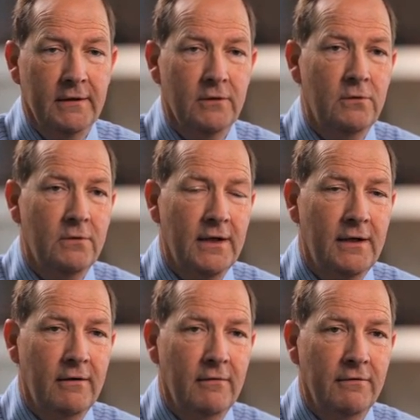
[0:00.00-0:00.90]
The core
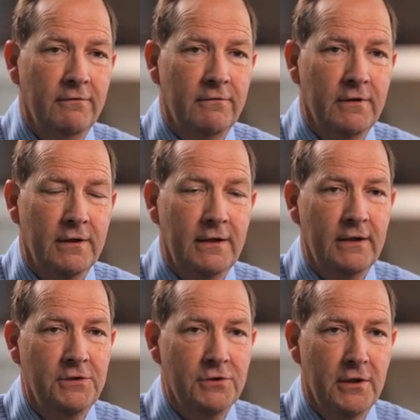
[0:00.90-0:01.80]
area is
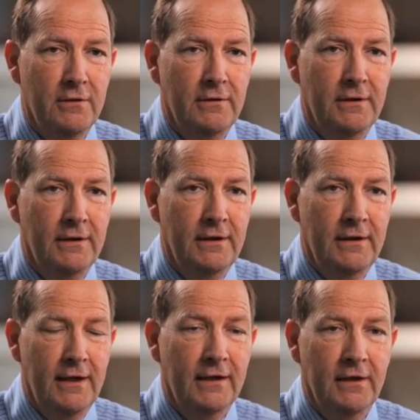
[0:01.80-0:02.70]
clearly shown in
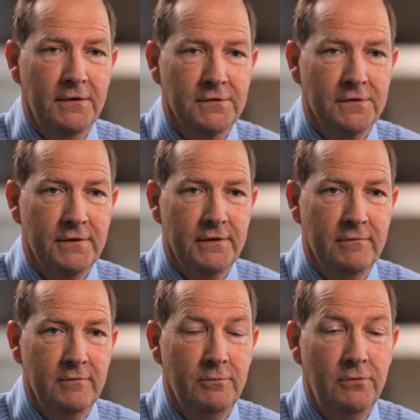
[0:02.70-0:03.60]
the analyst
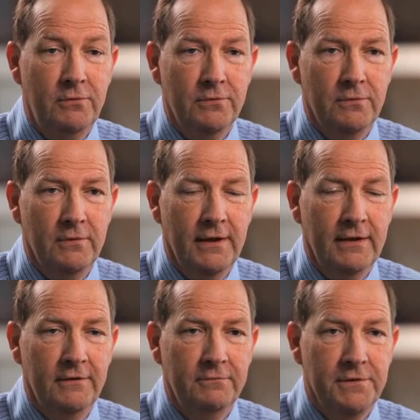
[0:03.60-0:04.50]
report or
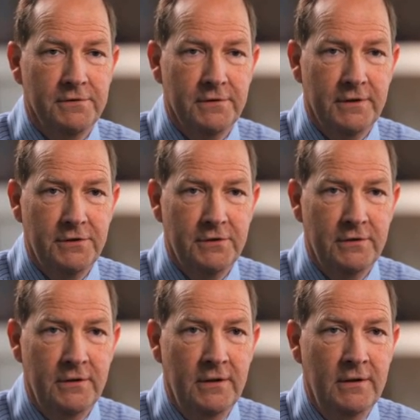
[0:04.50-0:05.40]
analyst
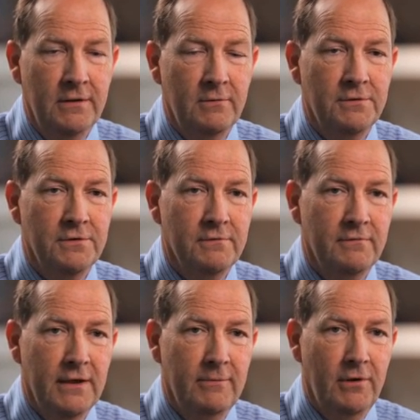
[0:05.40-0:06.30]
presentation, which is
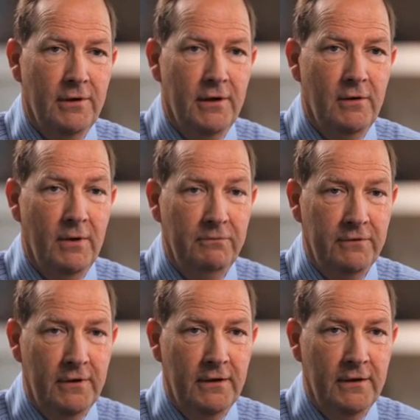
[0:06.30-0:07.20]
available on our
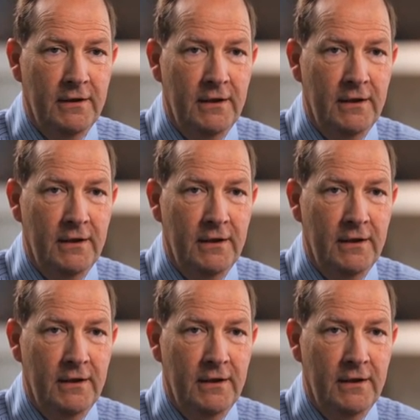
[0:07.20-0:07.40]
website,